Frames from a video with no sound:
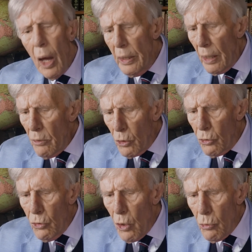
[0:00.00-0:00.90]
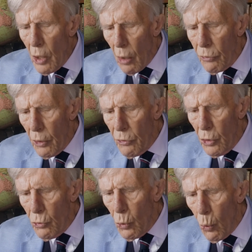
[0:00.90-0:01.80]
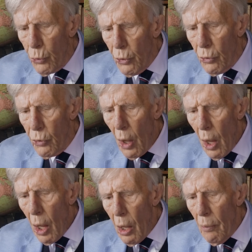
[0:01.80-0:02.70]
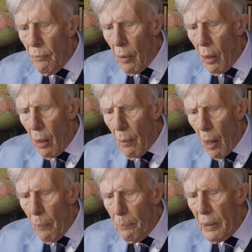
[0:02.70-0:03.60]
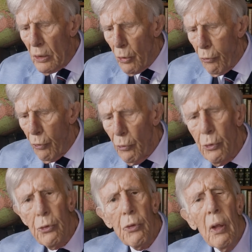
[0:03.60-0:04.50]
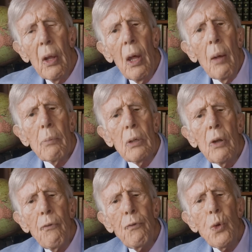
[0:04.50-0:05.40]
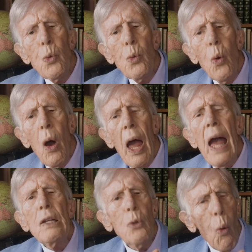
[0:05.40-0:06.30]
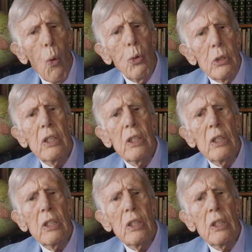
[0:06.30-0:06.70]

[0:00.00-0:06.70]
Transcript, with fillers: And I, there's no doubt that this causes um, a, a big difference. But if you add all